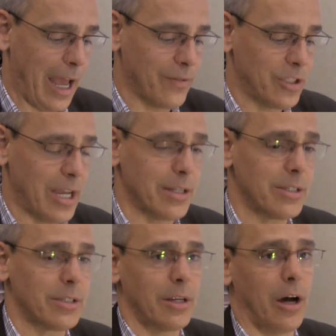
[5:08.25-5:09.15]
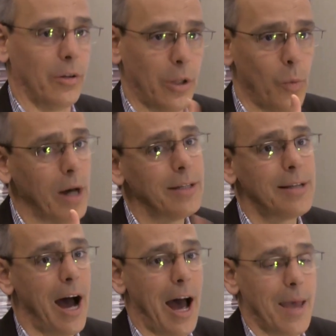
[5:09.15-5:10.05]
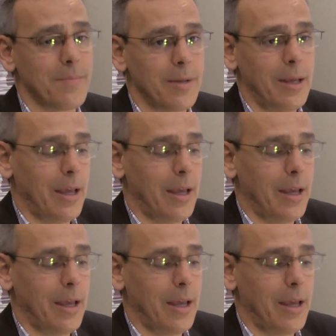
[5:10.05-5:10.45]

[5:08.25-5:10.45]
have since, only one time,